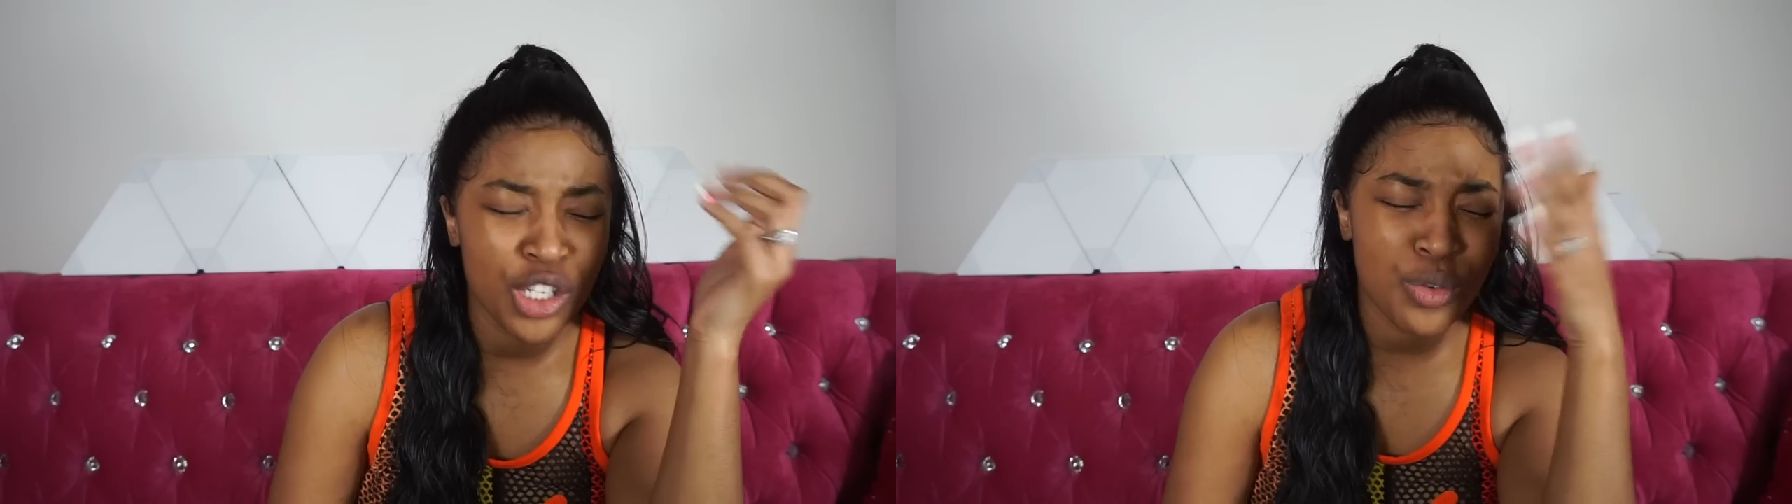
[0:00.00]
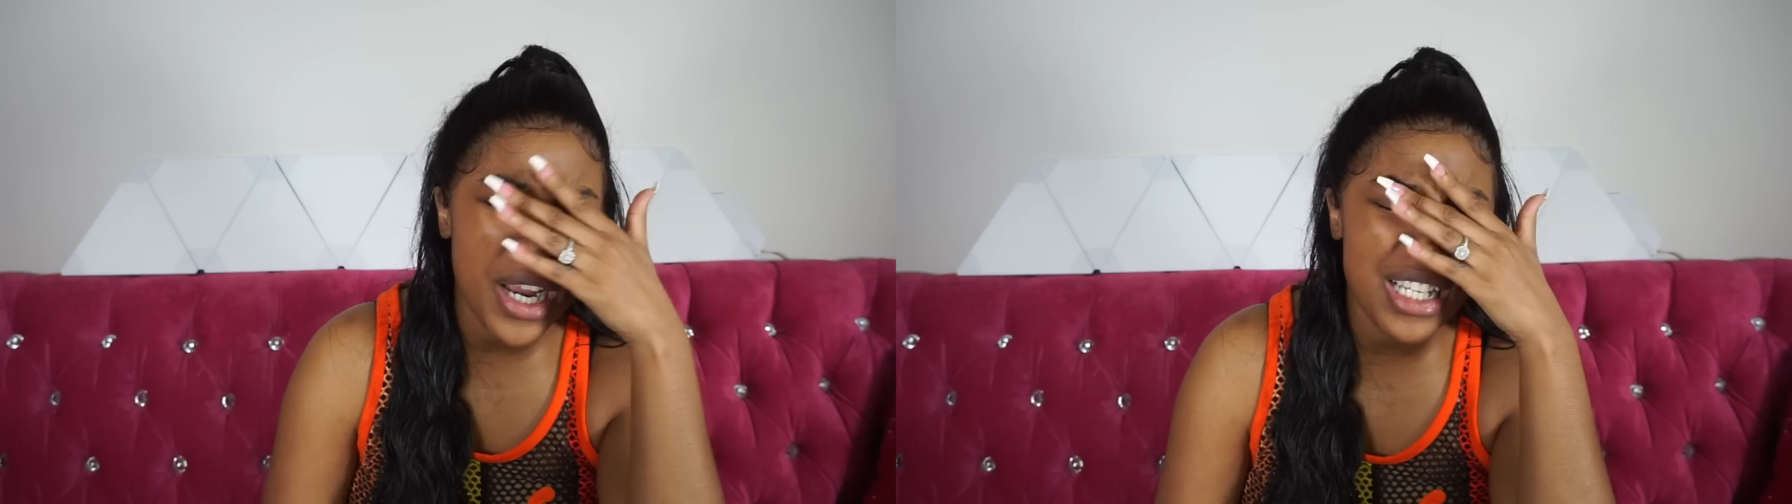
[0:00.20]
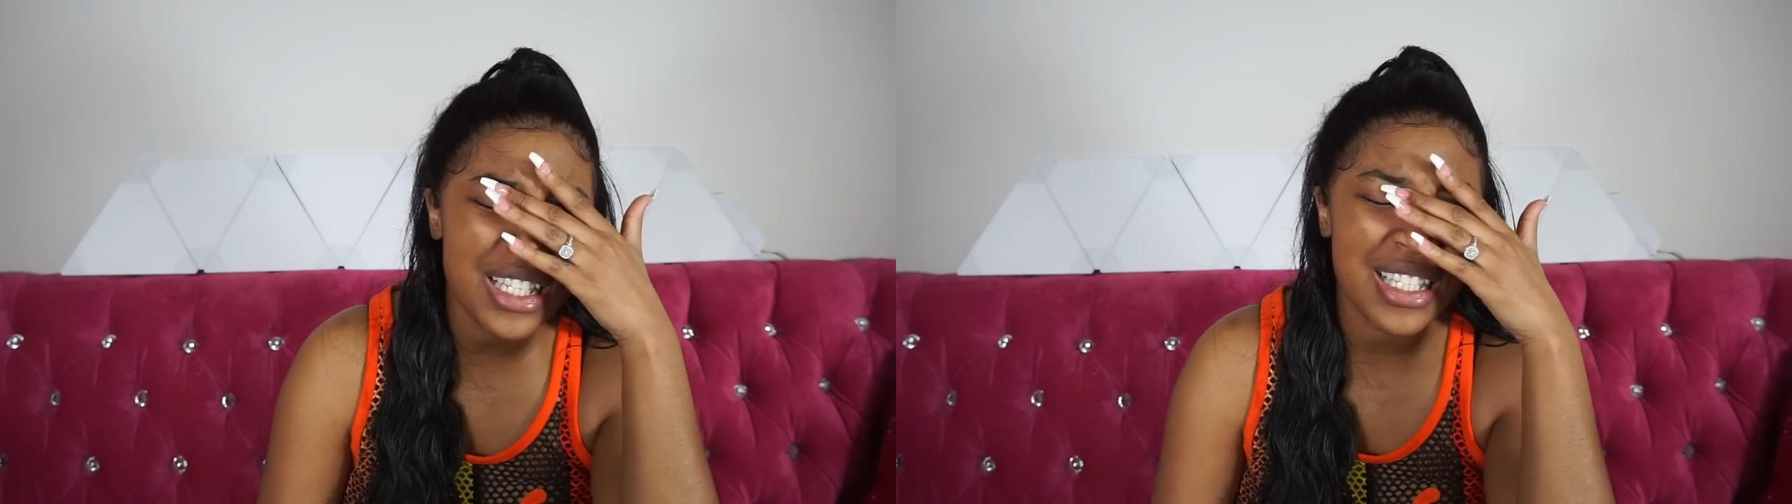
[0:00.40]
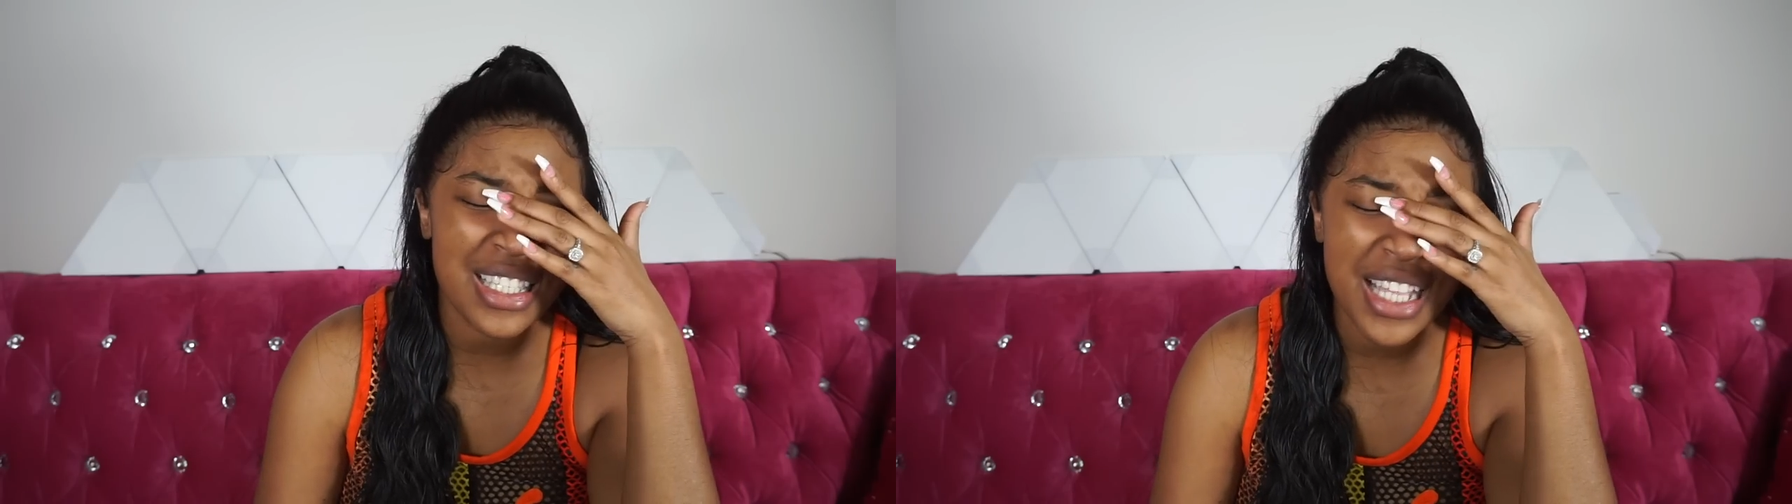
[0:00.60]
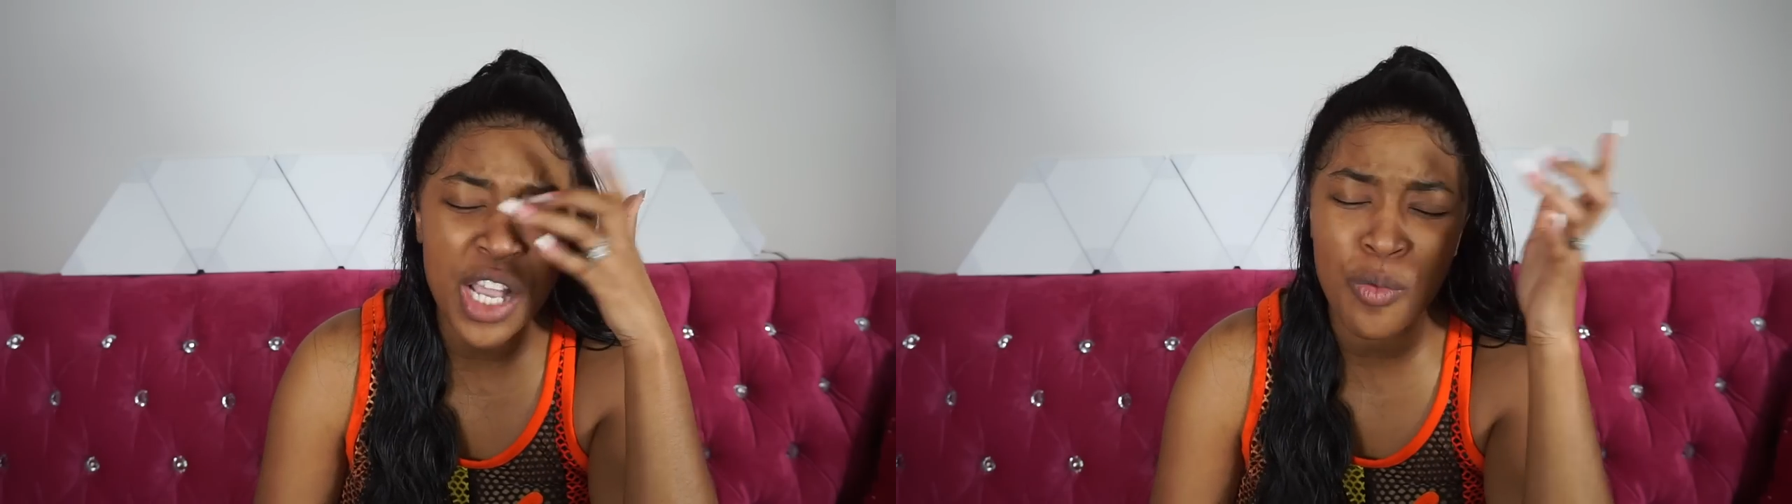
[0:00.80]
The
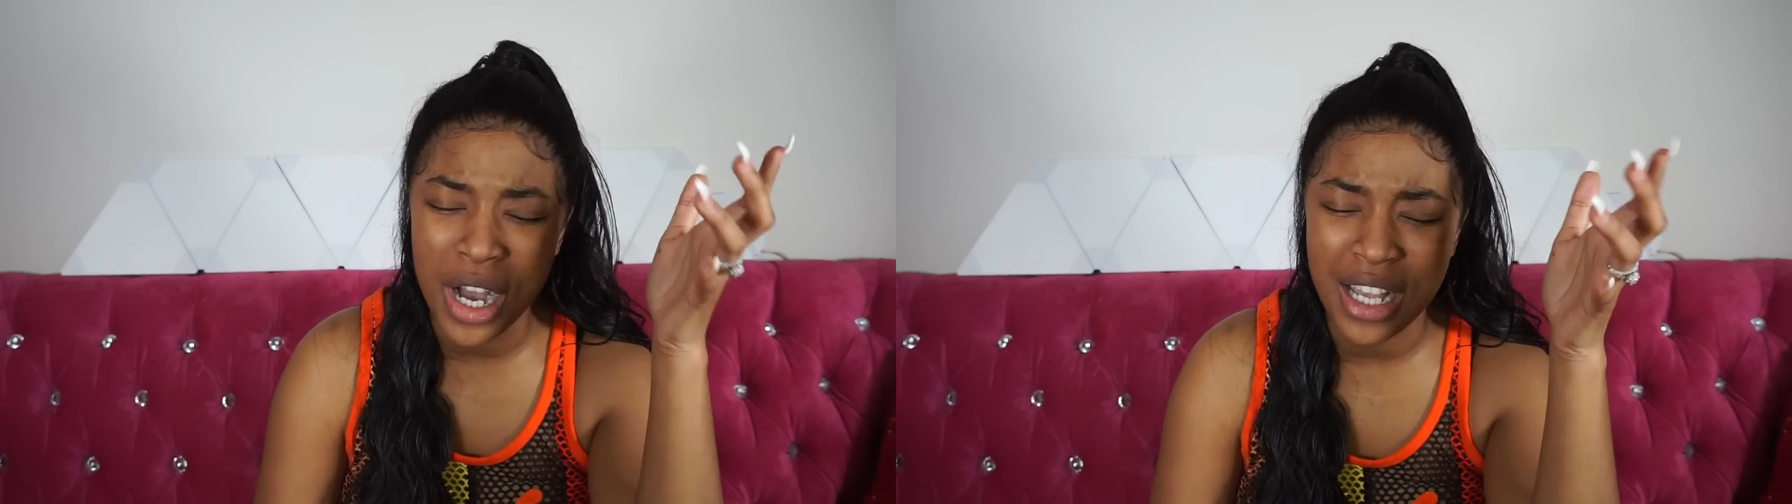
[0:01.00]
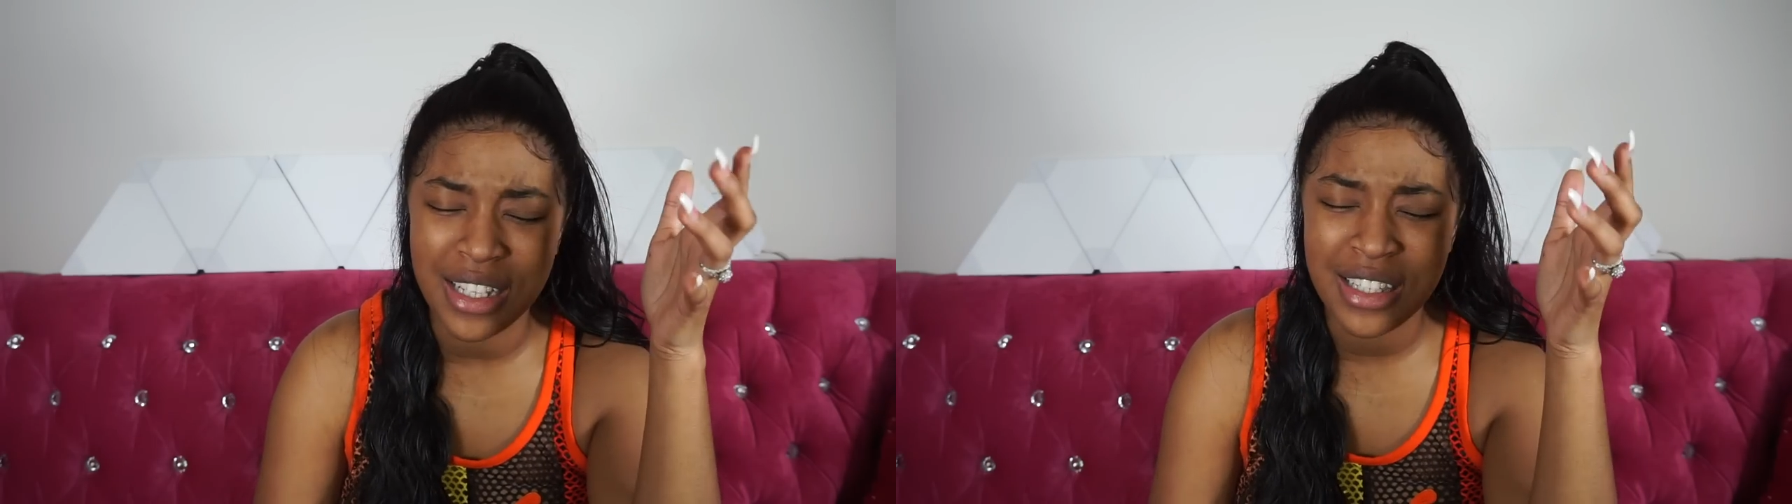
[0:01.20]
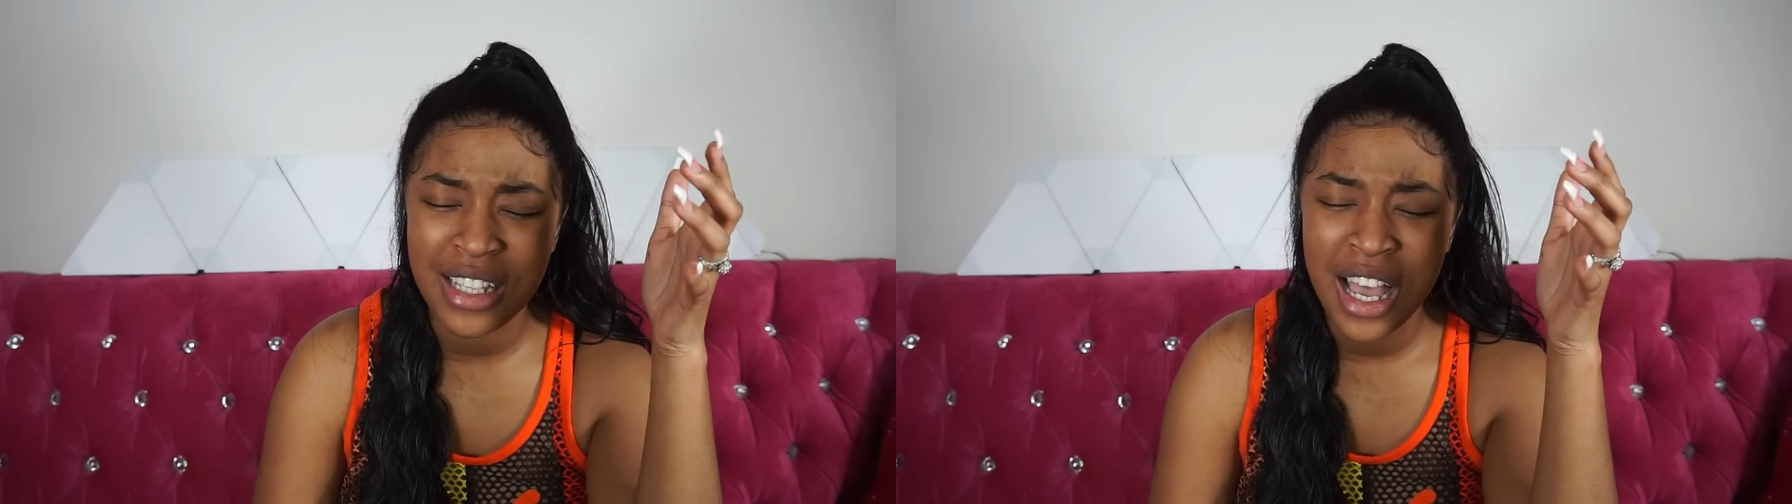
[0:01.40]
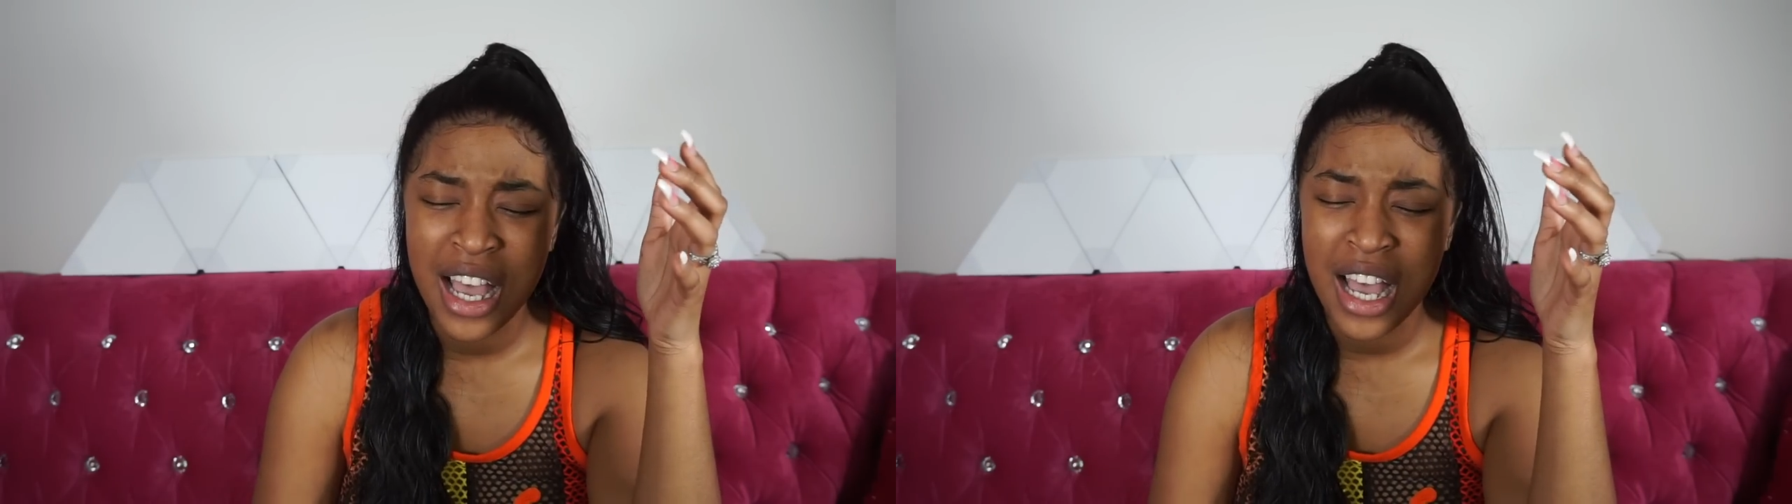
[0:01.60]
craziest thing was,